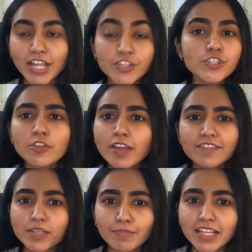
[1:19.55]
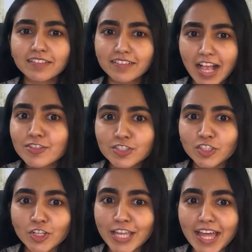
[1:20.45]
and just so you have something else to
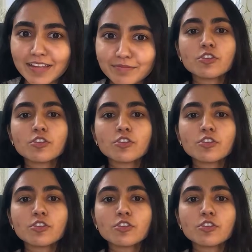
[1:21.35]
look at.